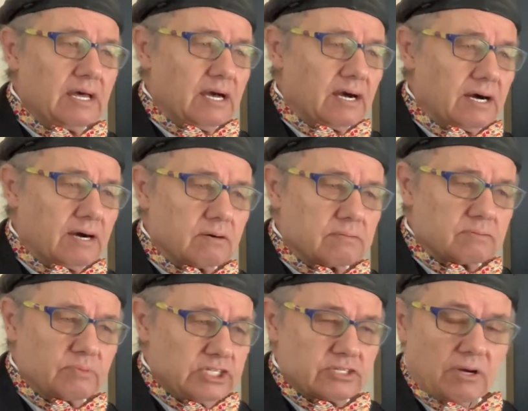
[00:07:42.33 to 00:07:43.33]

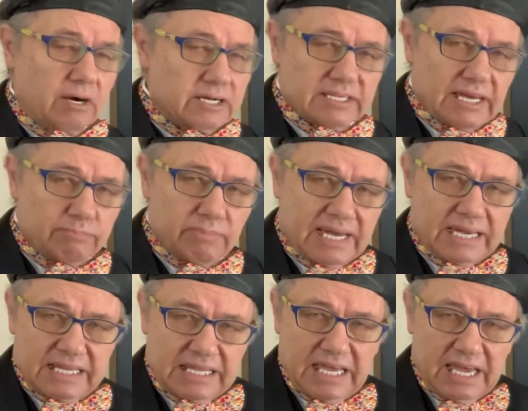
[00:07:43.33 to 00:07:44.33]
We started that
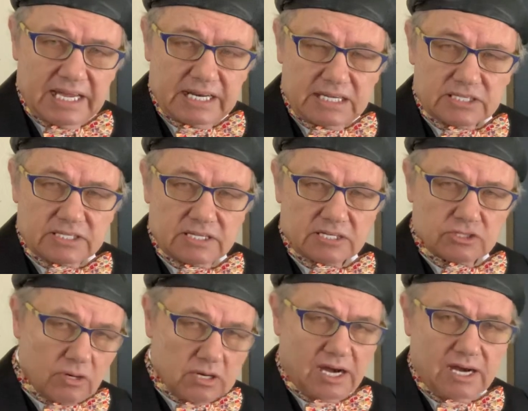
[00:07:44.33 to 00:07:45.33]
back in the 80s. It
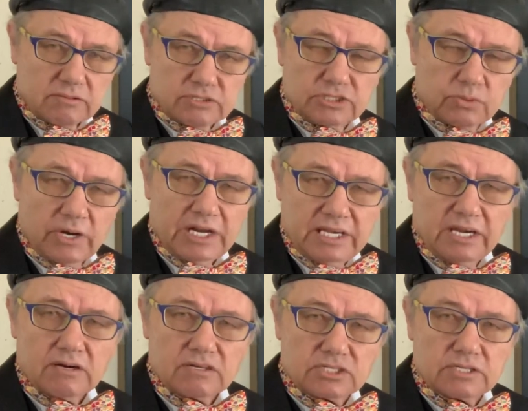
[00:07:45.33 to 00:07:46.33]
took Congress 20
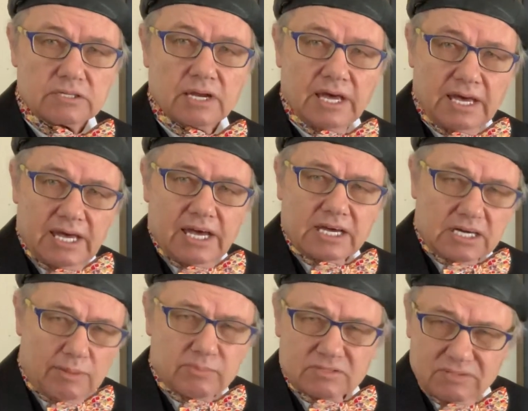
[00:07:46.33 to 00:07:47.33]
years to
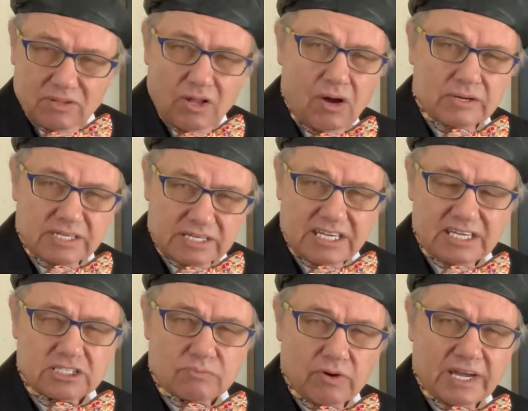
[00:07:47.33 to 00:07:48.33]
come along and
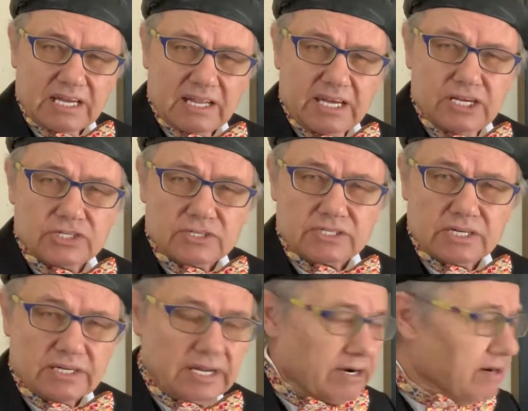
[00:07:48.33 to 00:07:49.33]
get some regulations
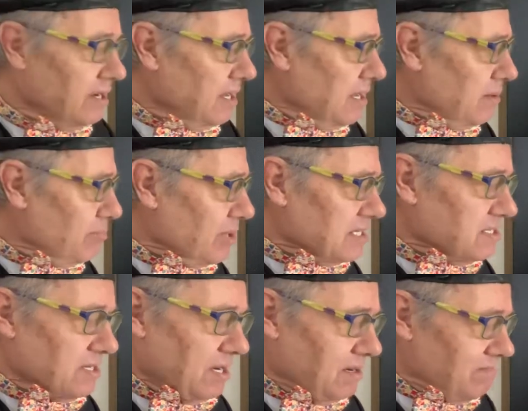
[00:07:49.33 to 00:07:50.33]
in there, but
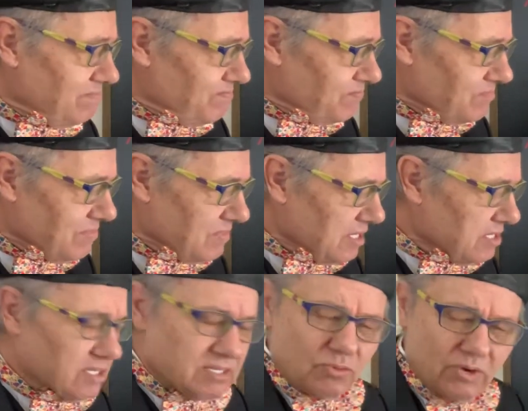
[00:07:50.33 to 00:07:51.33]

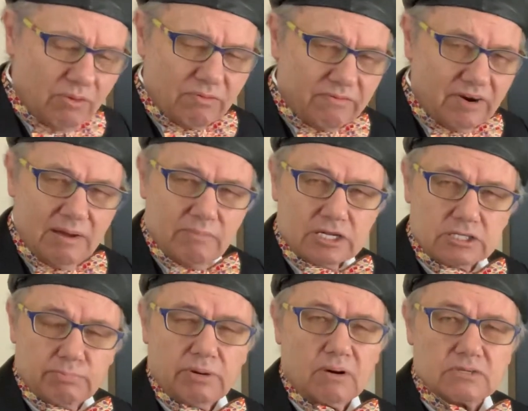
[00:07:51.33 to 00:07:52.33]
we were very much
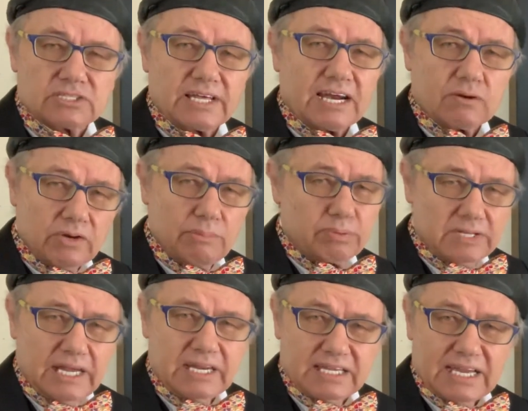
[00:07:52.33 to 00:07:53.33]
opposed to that, and we
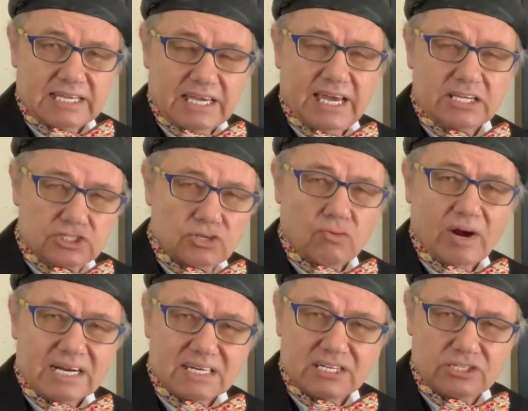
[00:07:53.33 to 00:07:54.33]
pleaded that case
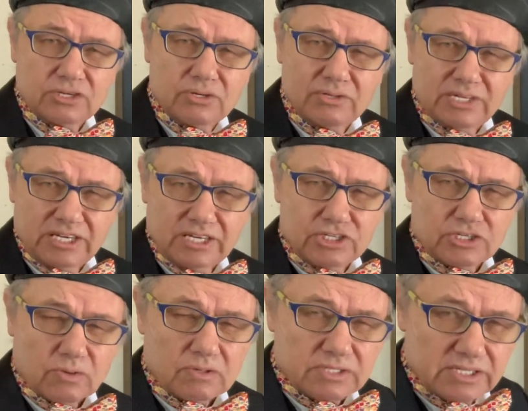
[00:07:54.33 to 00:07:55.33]
directly to the
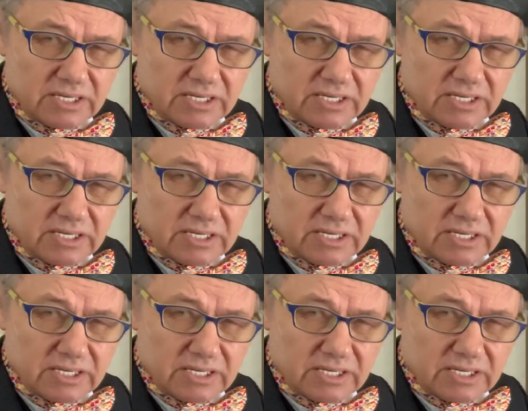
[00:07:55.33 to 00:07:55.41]
issuers